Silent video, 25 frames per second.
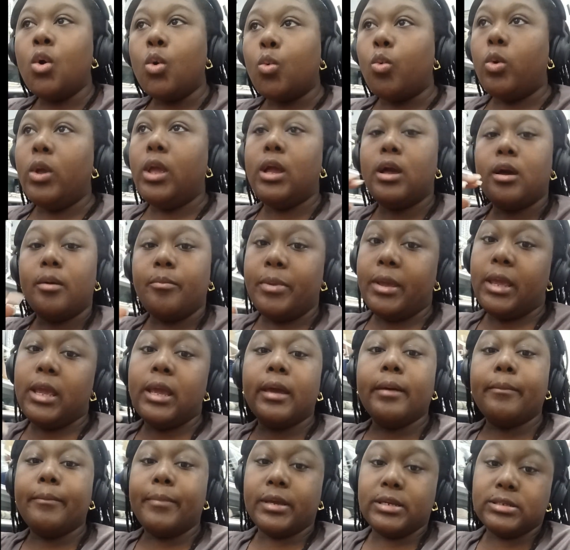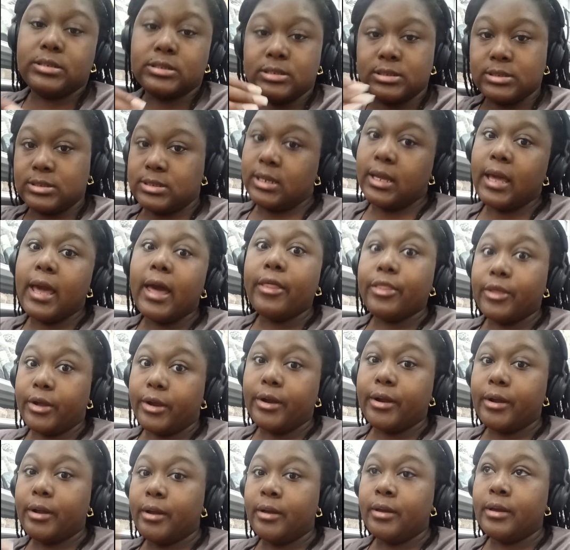we could be in business
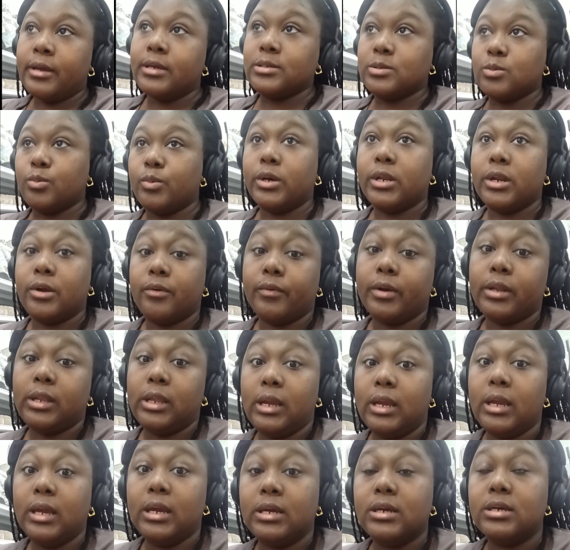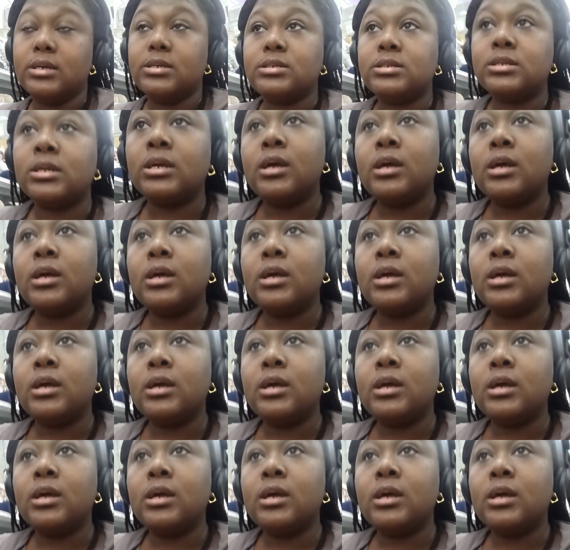together, is what it really is.